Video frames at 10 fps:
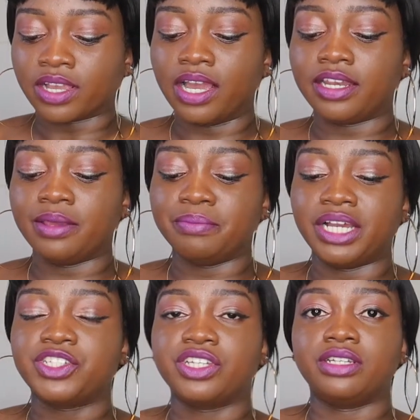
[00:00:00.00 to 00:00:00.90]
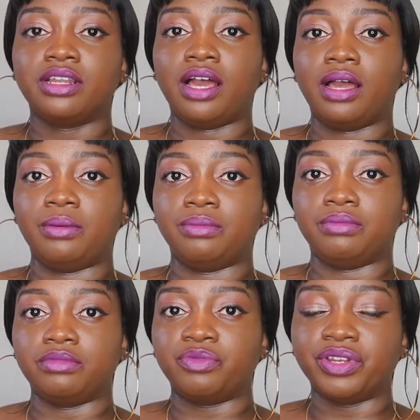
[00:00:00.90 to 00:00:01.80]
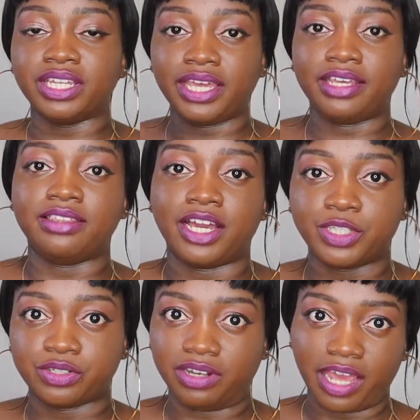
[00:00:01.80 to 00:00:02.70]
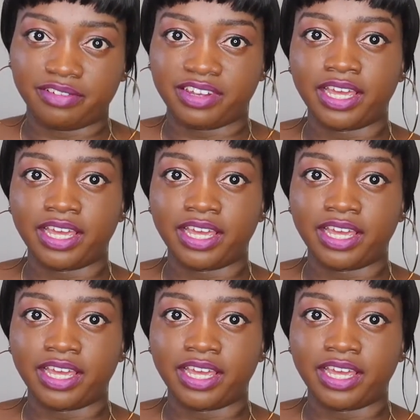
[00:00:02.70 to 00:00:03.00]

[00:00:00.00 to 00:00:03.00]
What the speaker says: And imagine relating that to life,